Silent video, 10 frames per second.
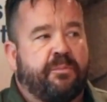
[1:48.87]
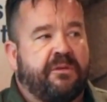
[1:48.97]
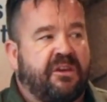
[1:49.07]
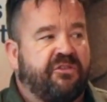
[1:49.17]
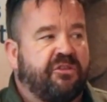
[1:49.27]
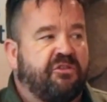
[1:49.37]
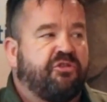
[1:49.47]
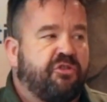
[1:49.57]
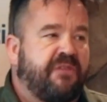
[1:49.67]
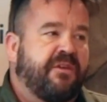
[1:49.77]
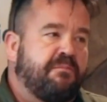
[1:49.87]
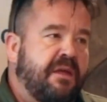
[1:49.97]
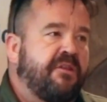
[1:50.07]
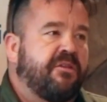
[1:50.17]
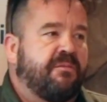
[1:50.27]
position should have
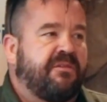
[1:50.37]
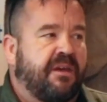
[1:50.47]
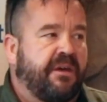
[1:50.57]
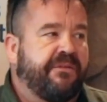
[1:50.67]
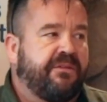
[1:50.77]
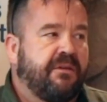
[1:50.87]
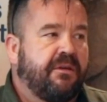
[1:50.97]
admitted to themselves